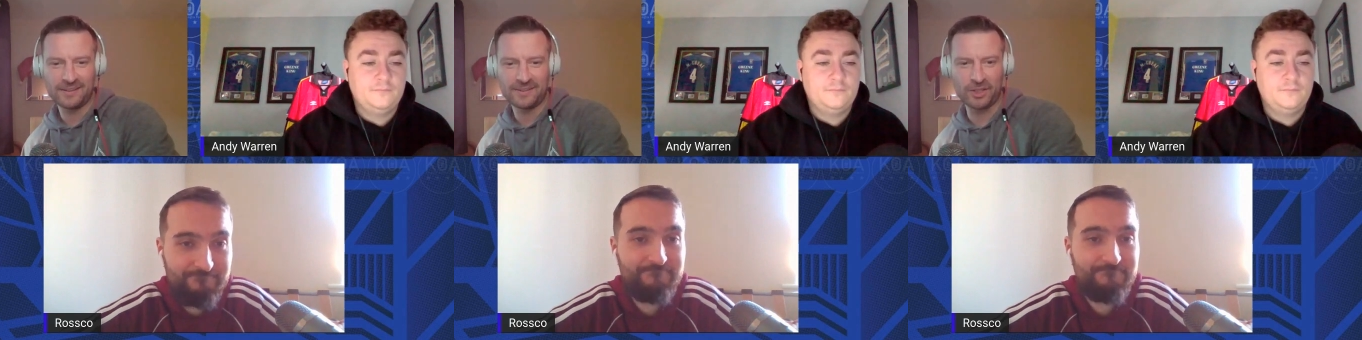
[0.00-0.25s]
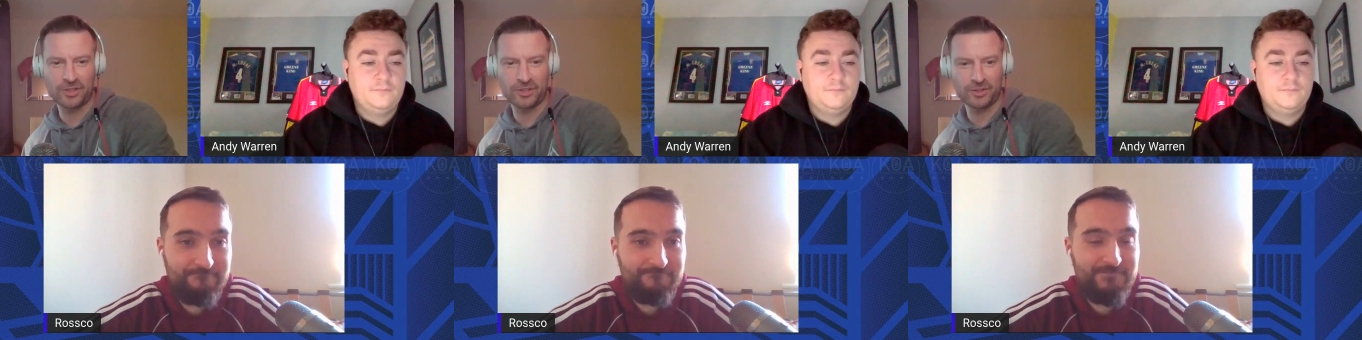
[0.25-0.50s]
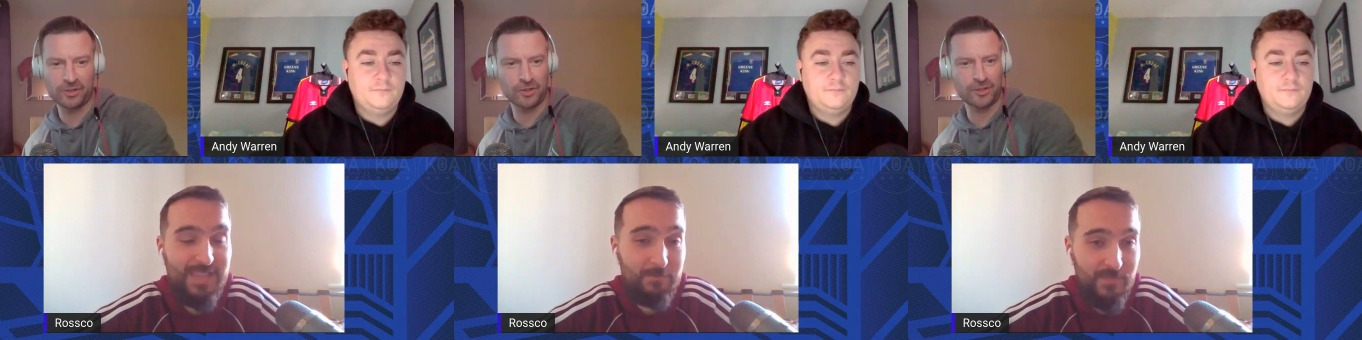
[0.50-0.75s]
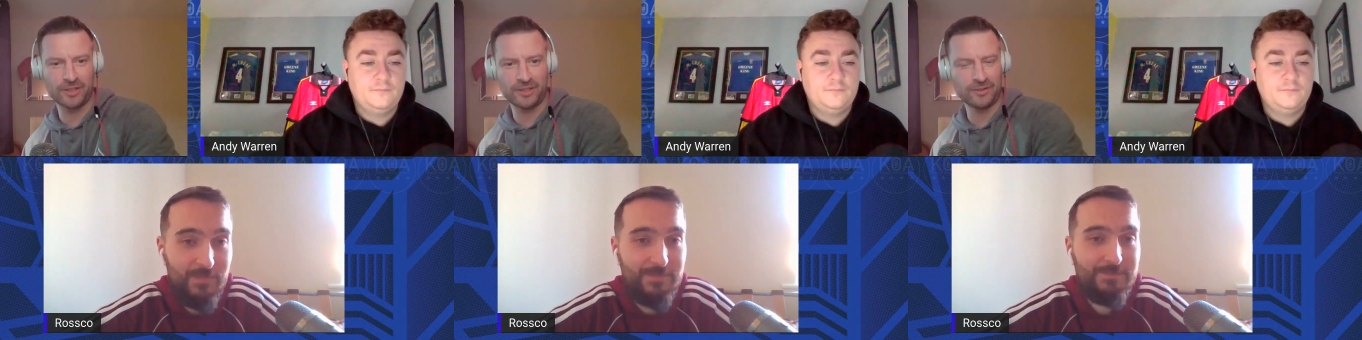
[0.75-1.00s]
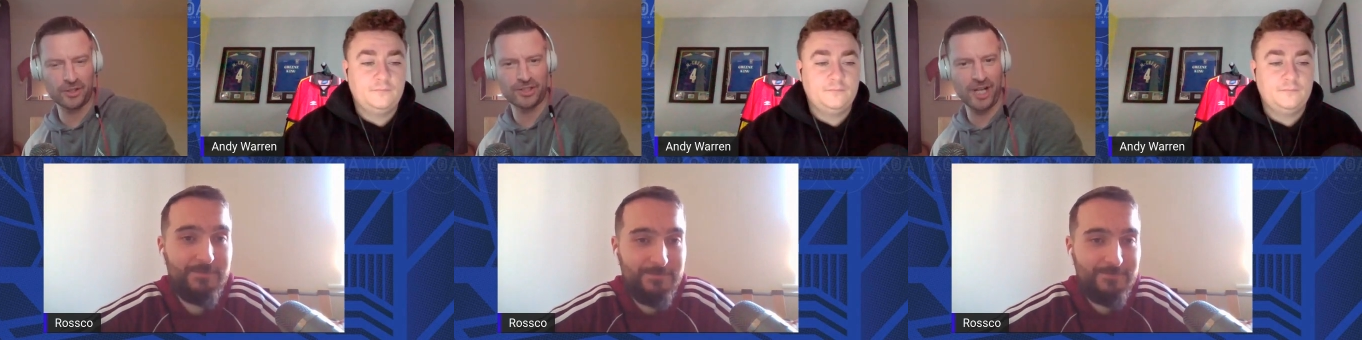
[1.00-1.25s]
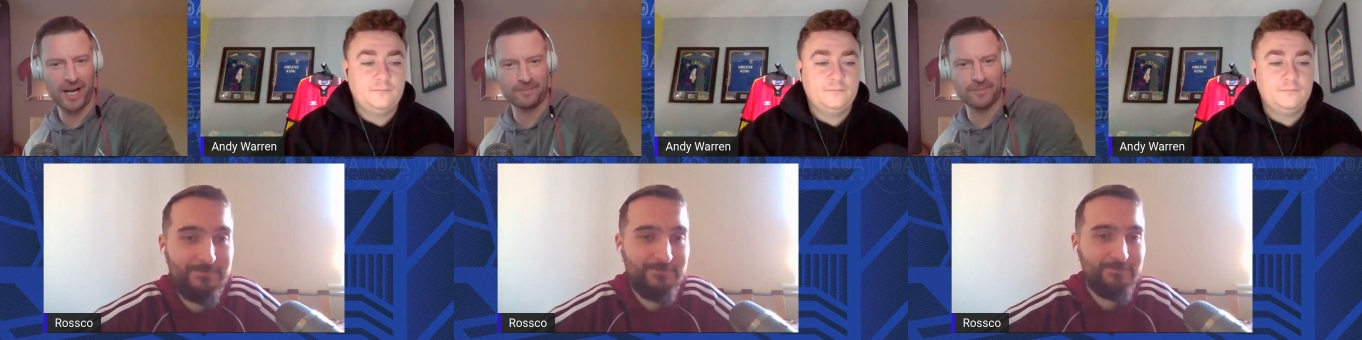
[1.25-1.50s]
Speaker 1: Just
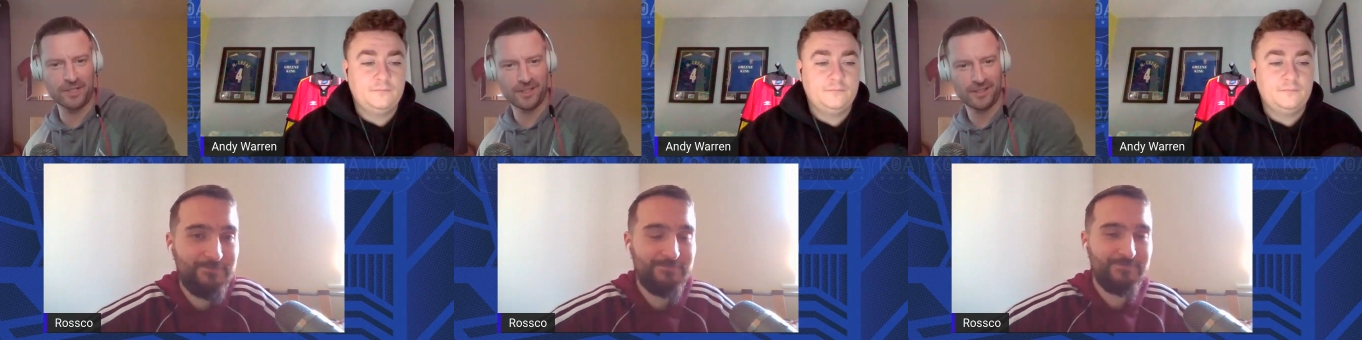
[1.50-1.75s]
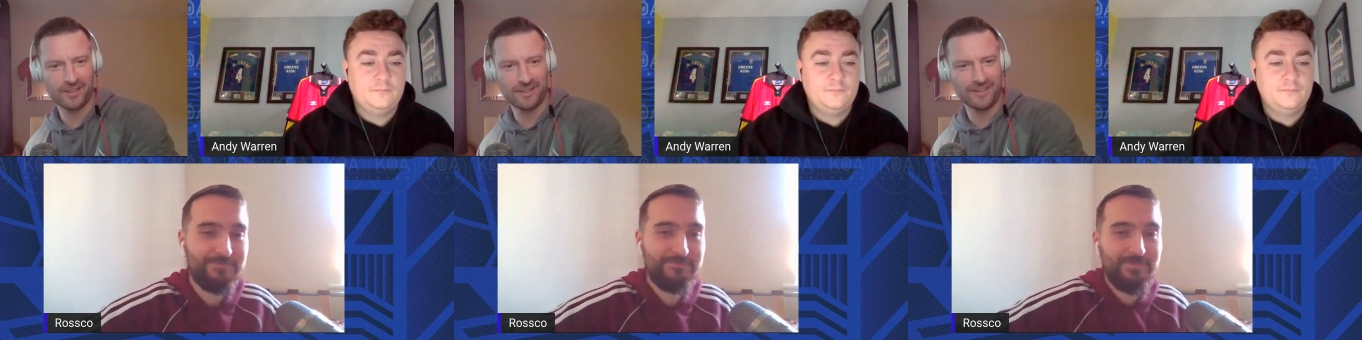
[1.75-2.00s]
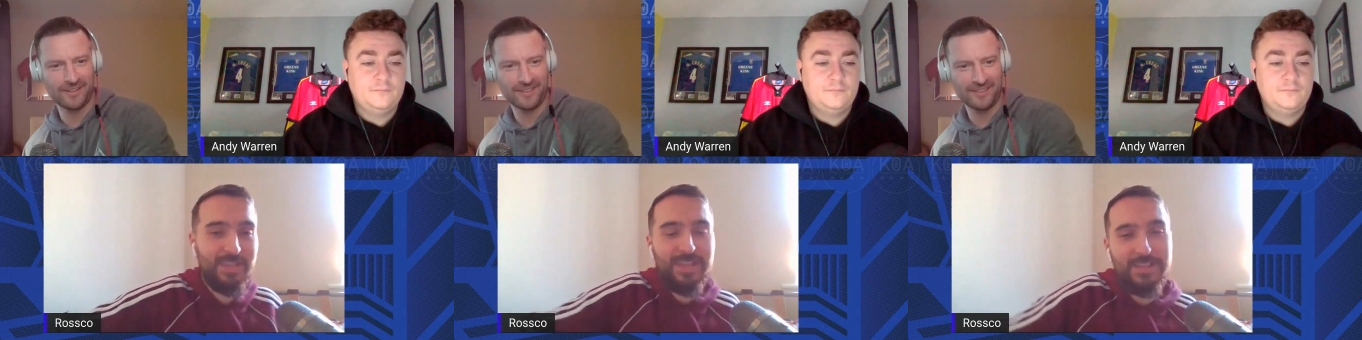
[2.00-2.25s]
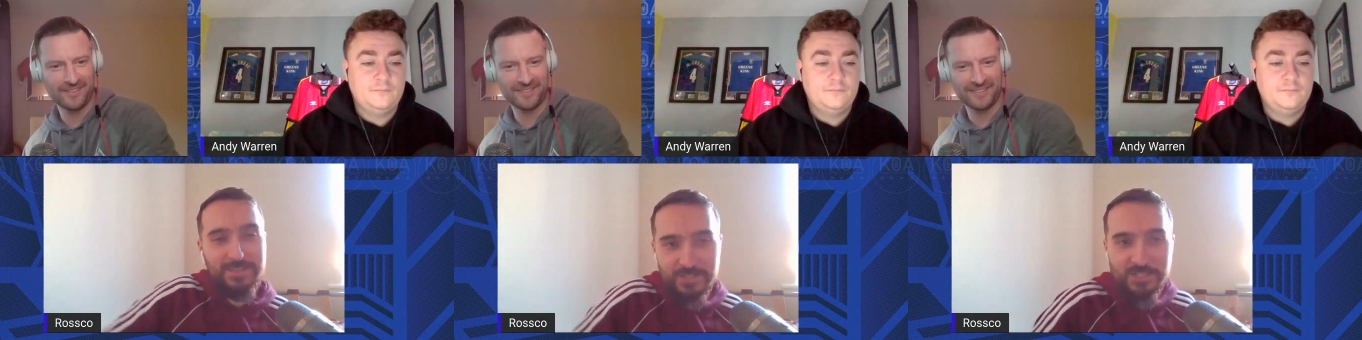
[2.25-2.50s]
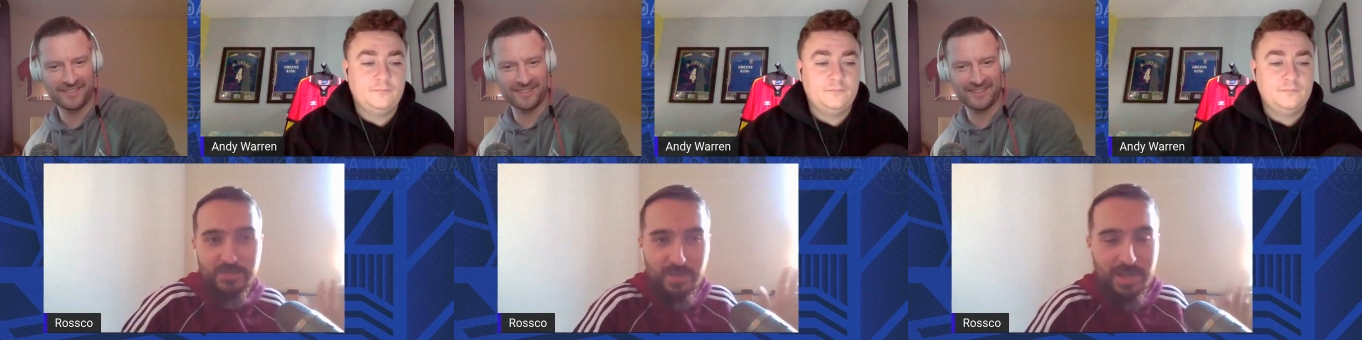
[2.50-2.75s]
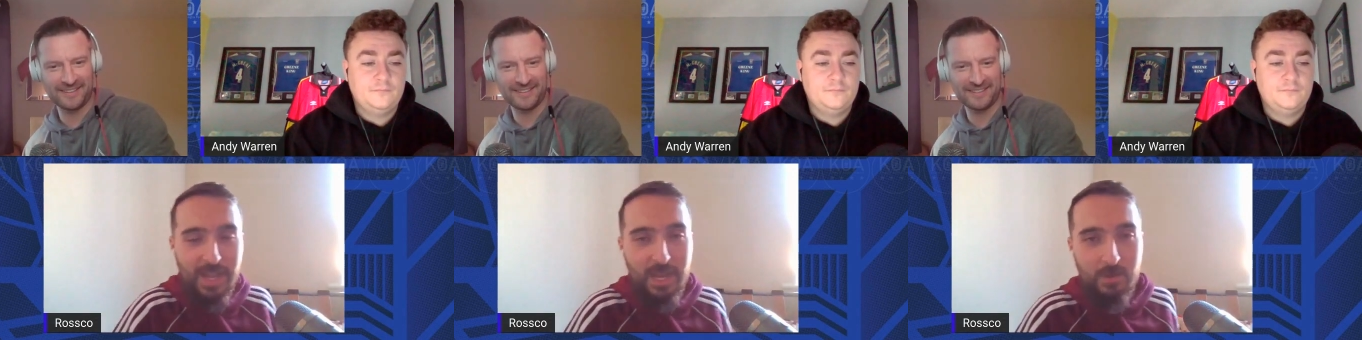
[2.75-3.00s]
James?
Speaker 2: Just for
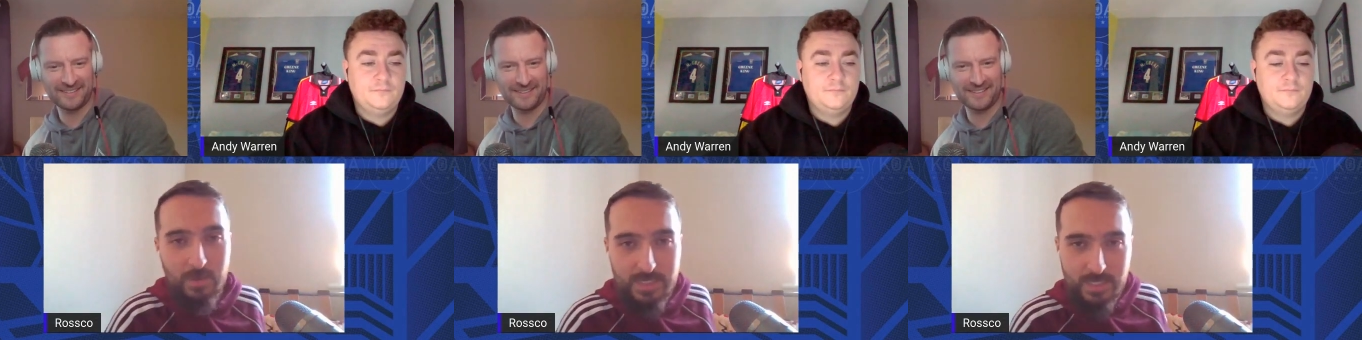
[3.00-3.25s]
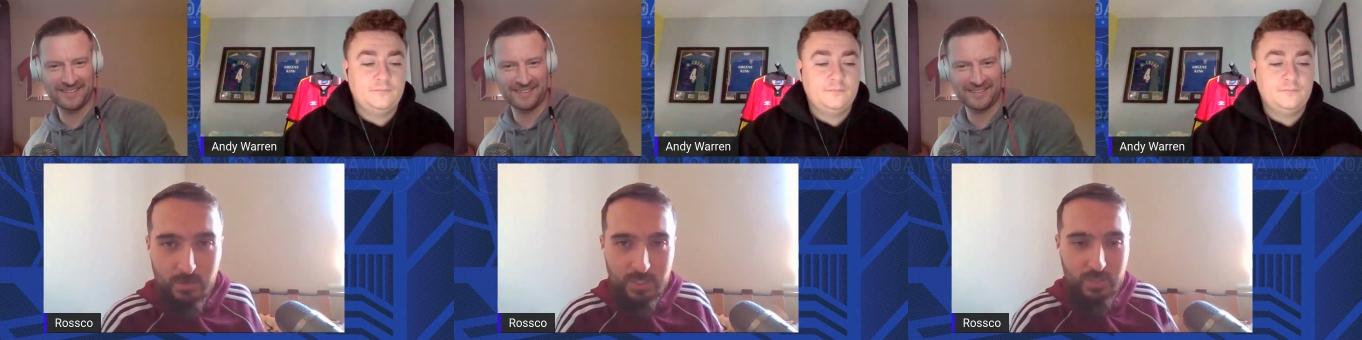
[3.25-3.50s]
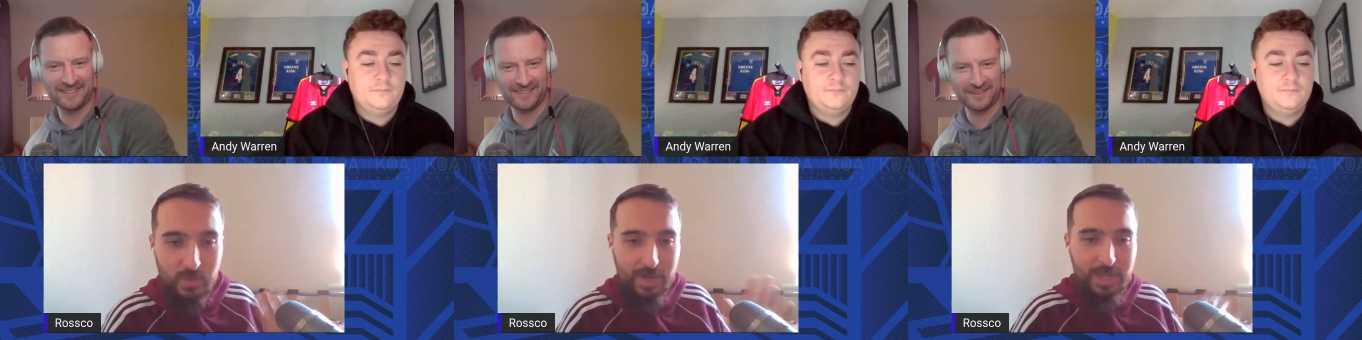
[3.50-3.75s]
now. We're still sorting